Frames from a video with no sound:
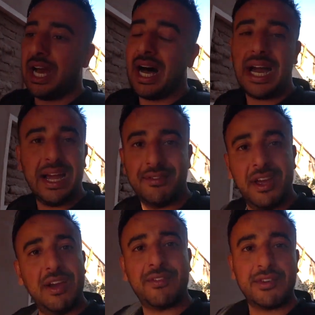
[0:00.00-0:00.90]
I have
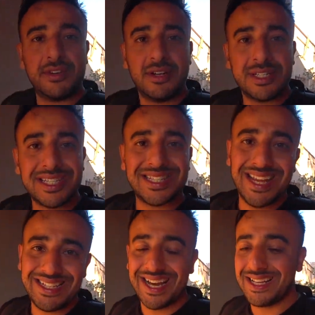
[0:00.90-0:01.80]
ever
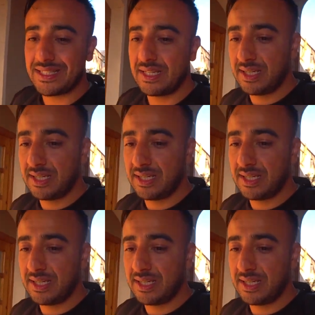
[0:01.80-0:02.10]
stayed at